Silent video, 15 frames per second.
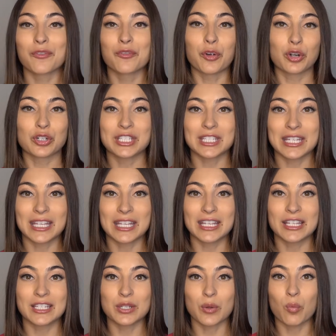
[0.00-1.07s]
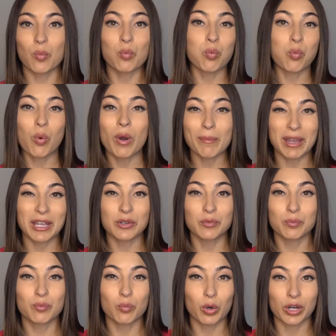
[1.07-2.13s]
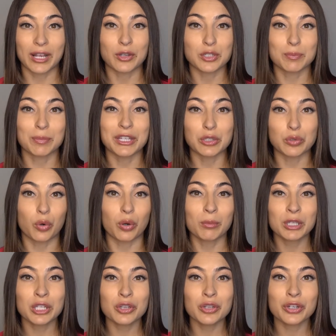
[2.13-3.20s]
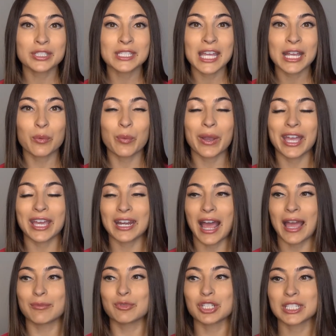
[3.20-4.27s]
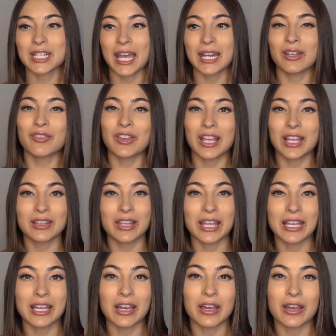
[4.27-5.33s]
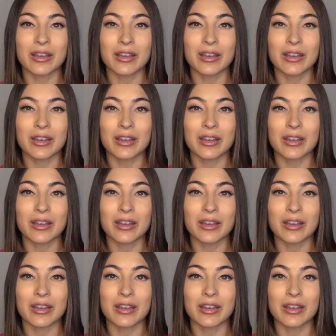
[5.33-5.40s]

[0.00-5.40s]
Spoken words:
versus what my workout split normally looks like when I'm just kind of in like